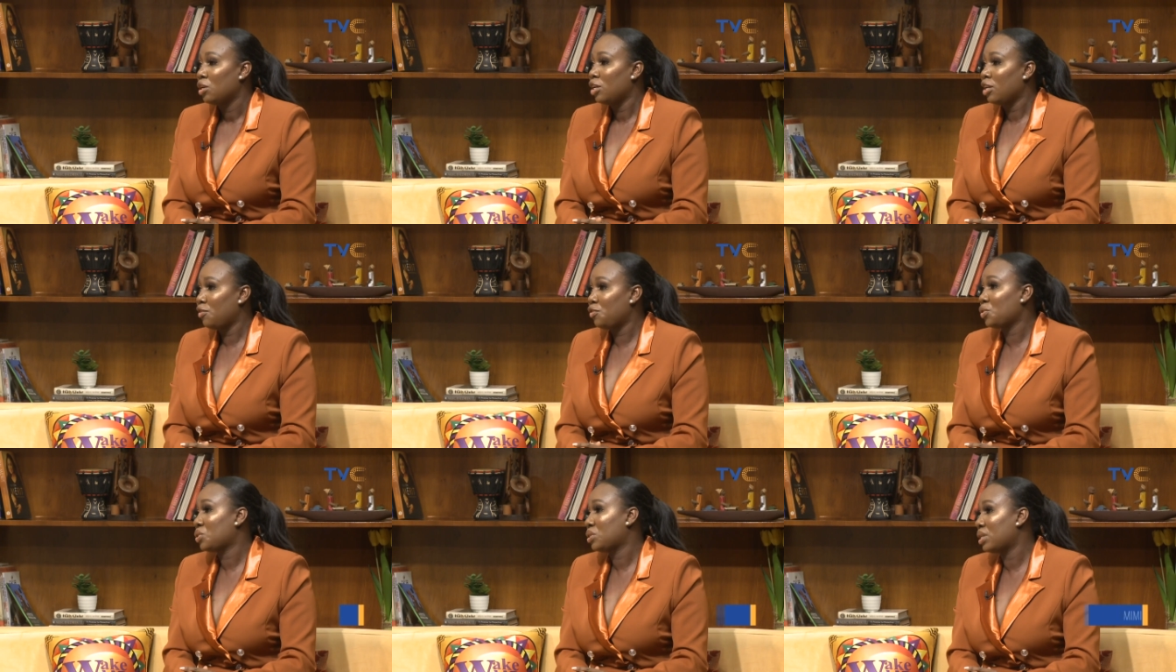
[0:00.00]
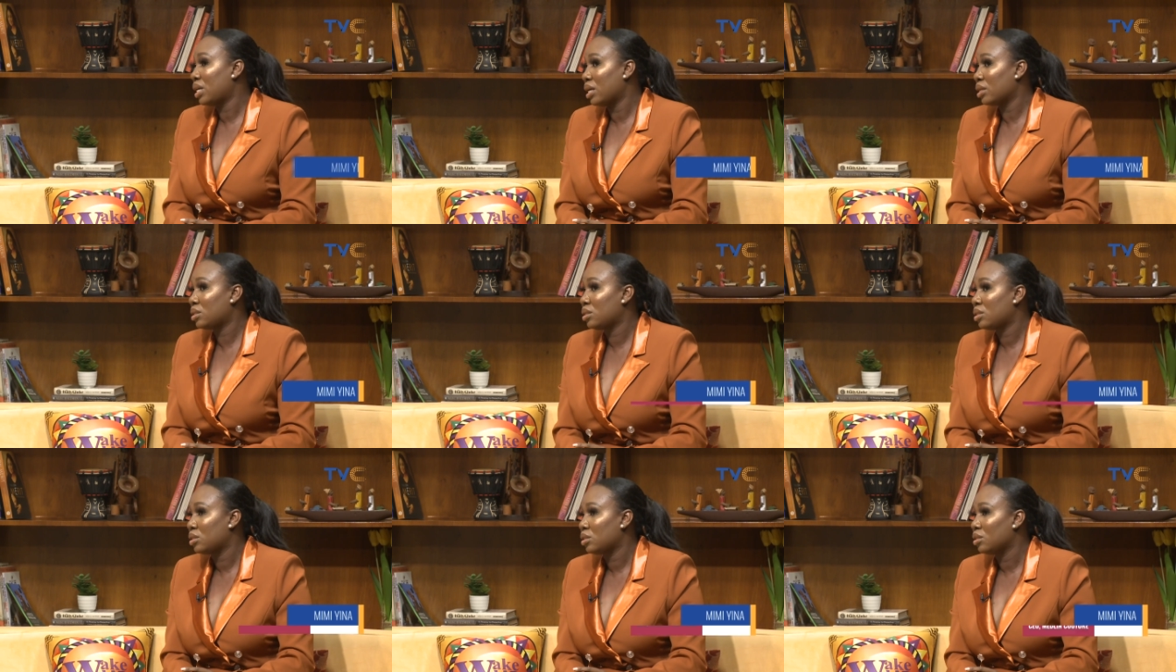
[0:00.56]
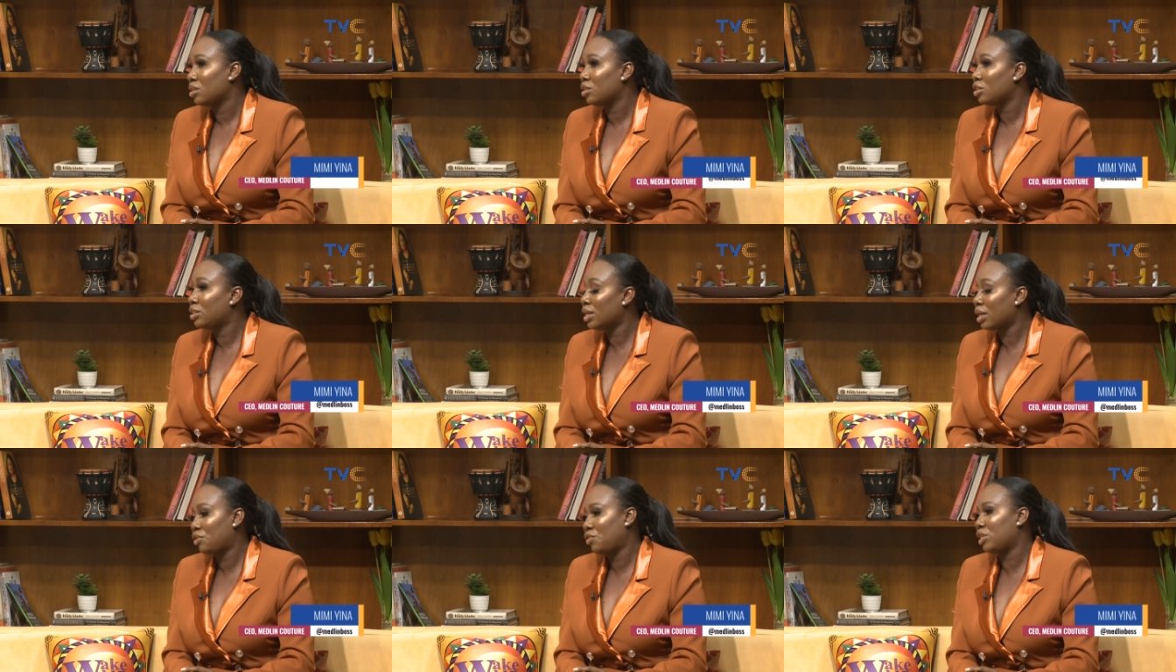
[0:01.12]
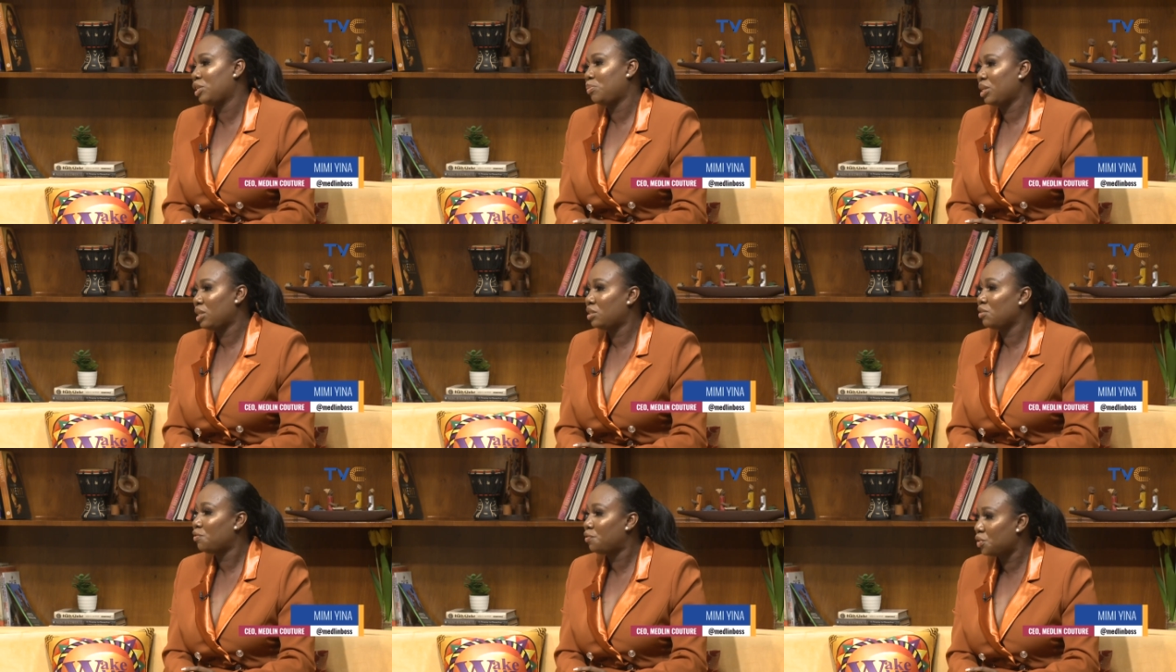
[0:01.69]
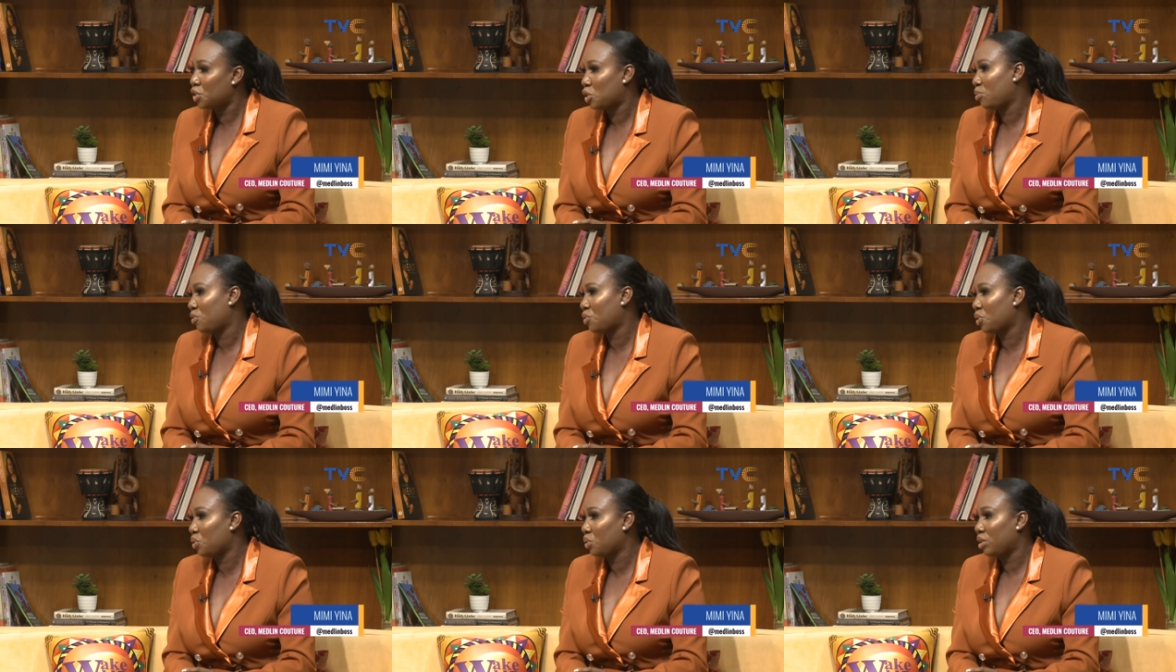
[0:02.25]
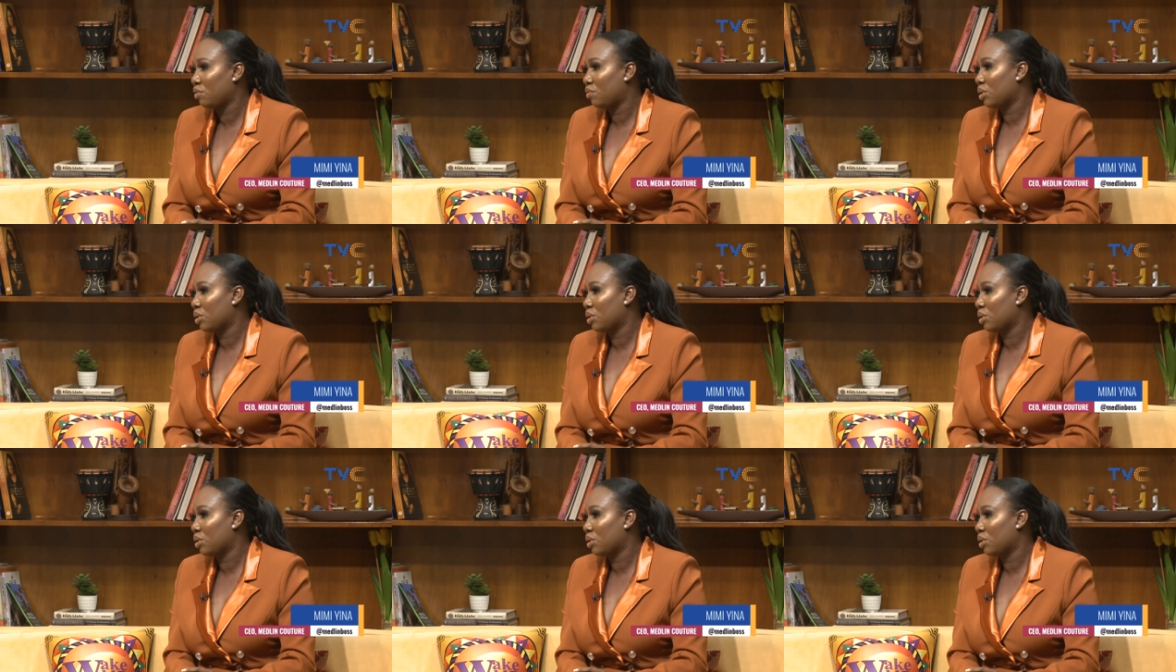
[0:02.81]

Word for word: if you start, check credibility first before you give